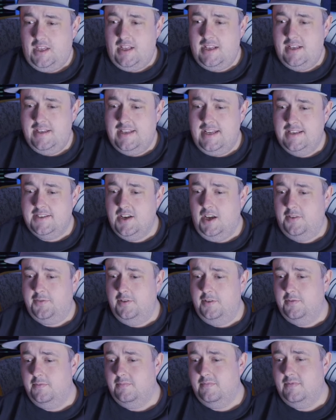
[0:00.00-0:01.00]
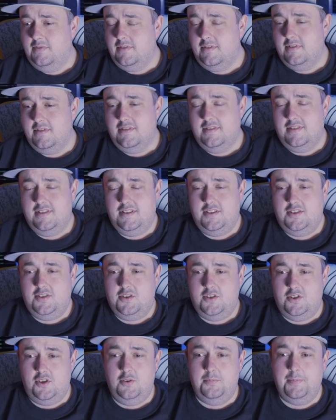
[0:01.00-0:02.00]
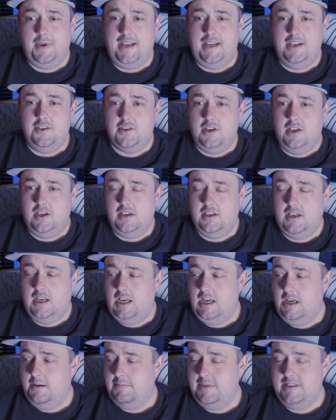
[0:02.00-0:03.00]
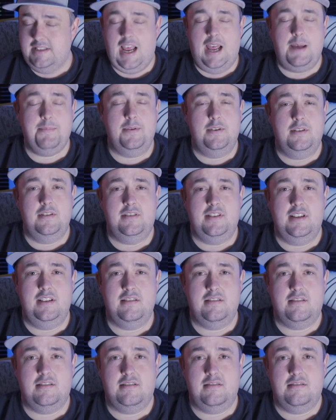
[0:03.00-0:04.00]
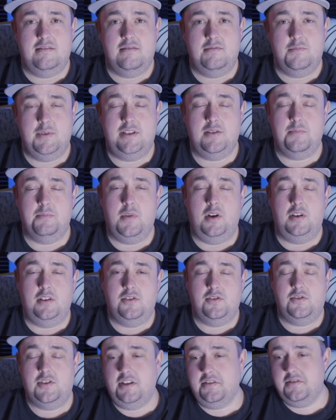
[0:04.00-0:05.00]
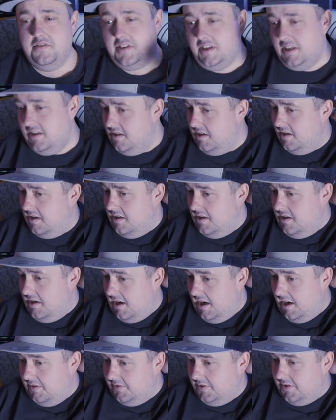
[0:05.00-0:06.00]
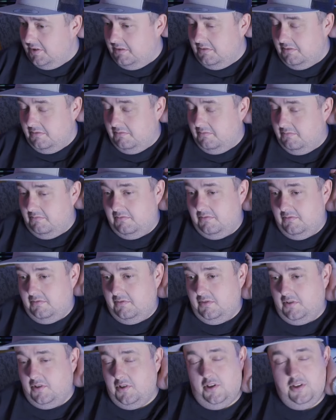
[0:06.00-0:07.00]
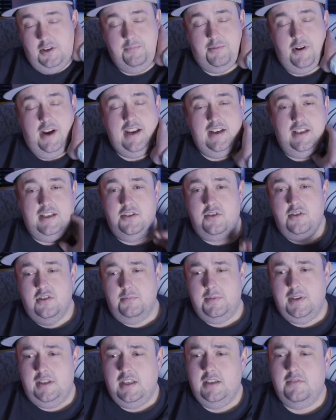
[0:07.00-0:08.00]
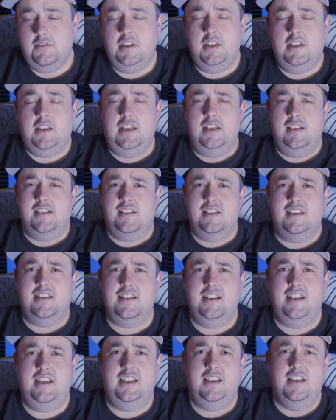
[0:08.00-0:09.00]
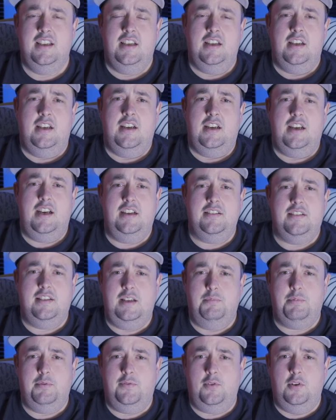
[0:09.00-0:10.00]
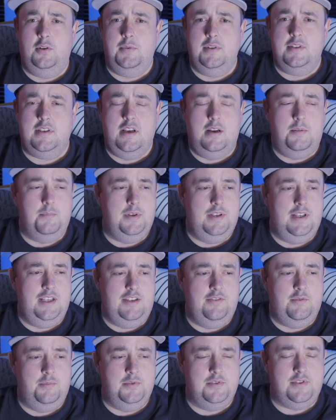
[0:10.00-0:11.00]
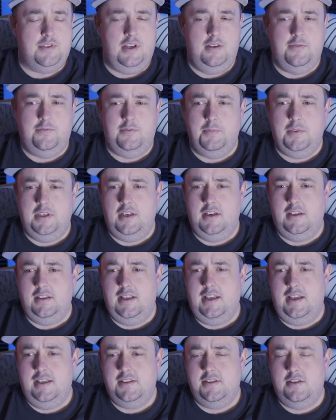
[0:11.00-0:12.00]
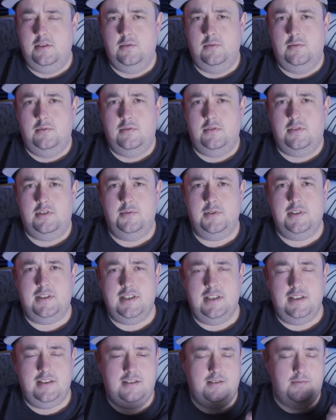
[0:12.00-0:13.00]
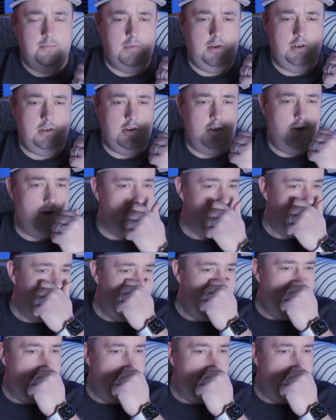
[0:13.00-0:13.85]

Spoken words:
There's nothing too major has happened since we demolished Chelsea, other than Conor Bradley should have been given the key to the city after that performance. Unbelievable stuff from the young lad. Two assists and one goal.